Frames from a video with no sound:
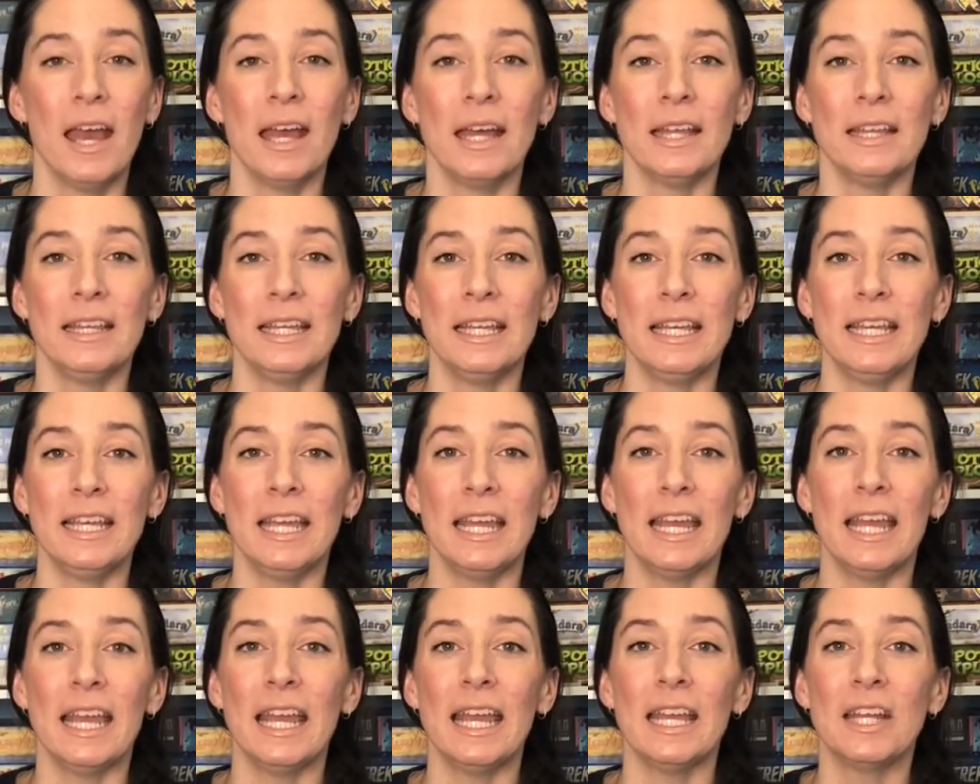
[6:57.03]
The
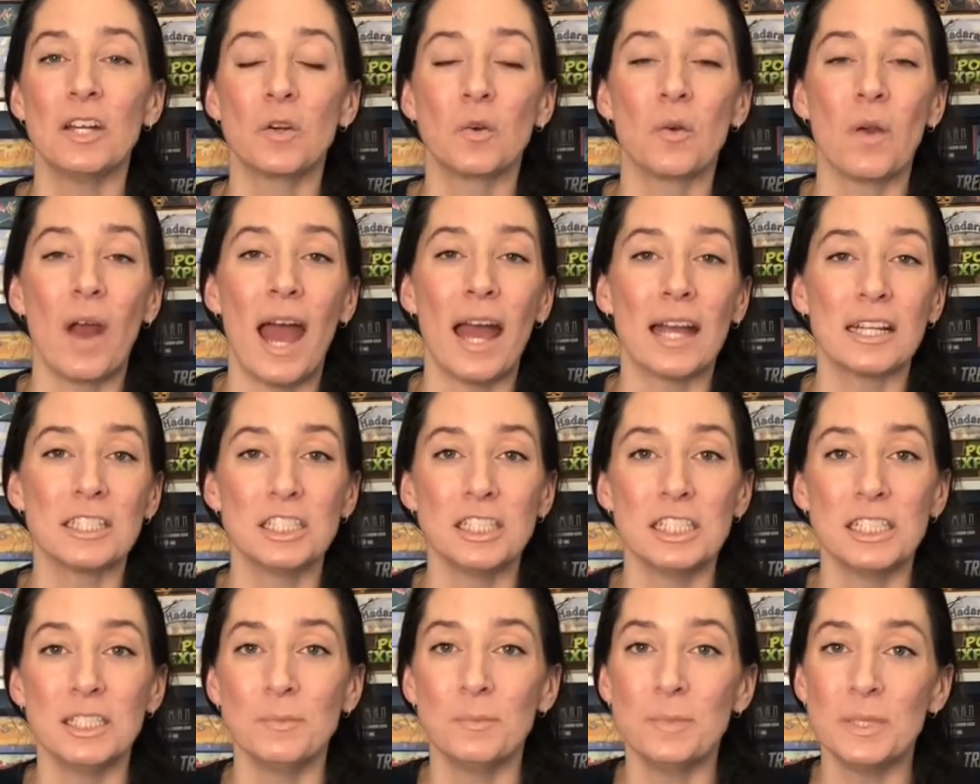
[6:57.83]

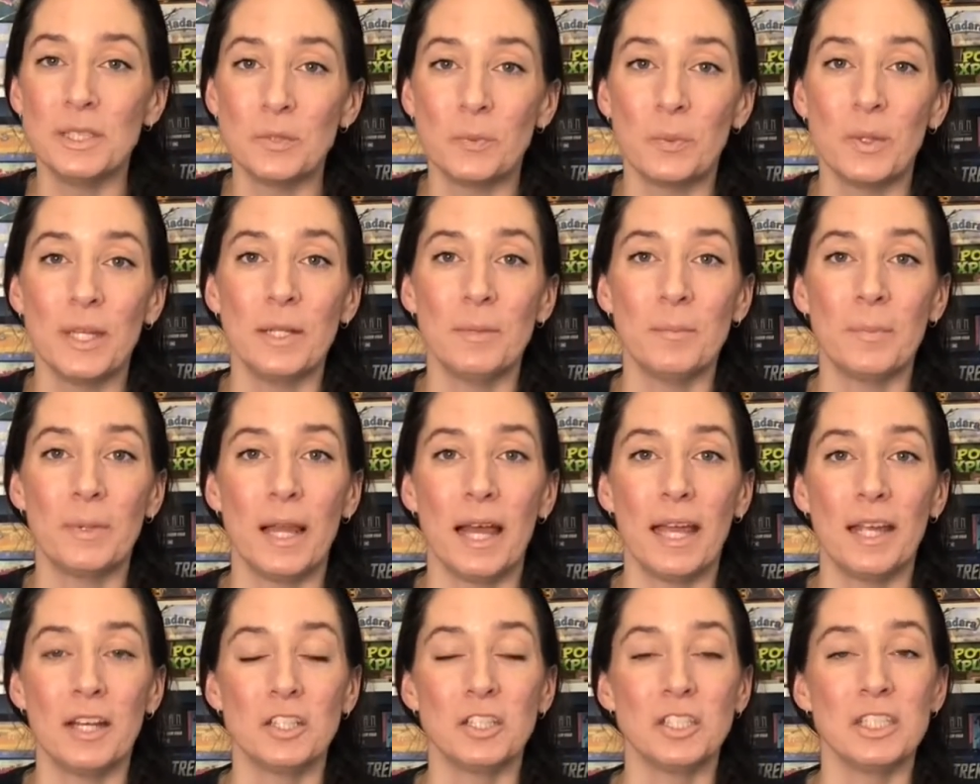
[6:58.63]
interaction between
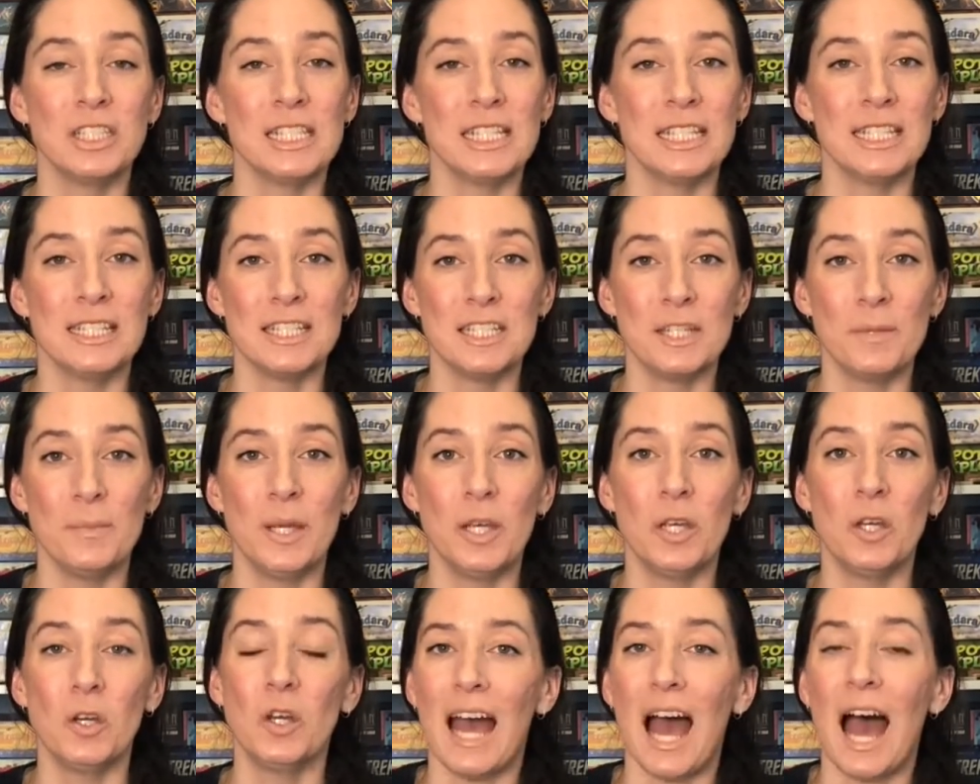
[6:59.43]
players tends to be
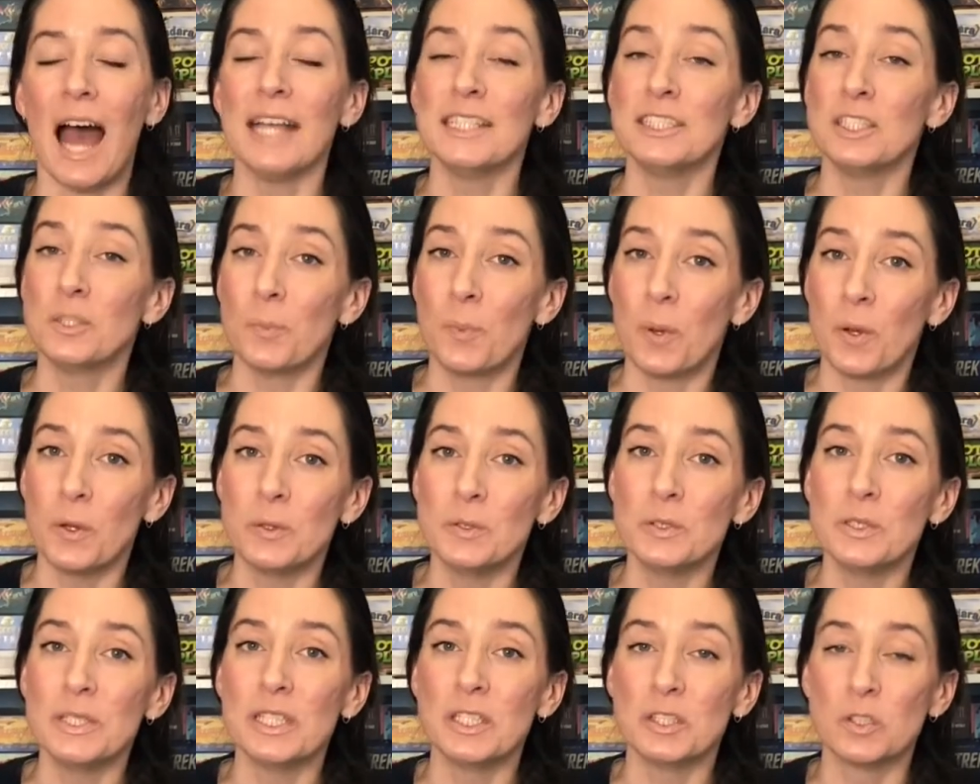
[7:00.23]
good. I
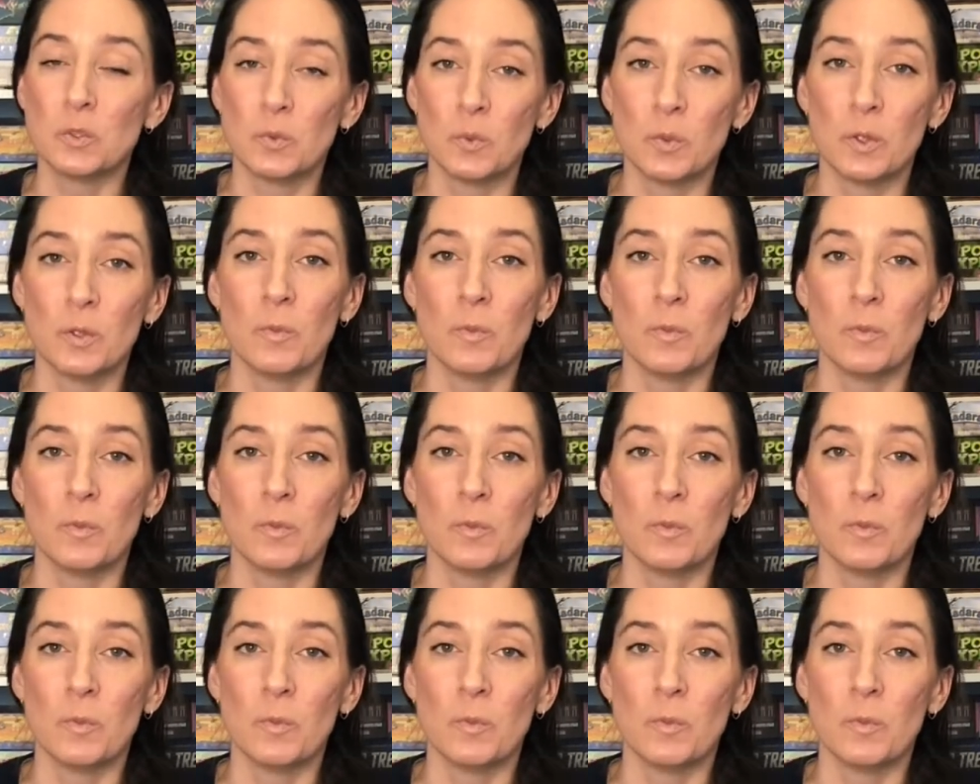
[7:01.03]
suppose there's room